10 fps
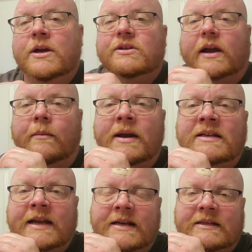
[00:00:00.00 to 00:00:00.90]
So I'm going
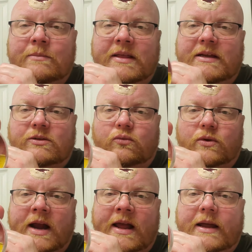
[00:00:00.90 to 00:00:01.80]
to take some of this
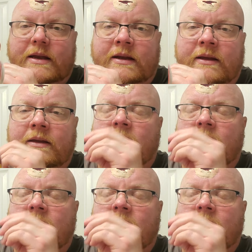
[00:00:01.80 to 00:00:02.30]
red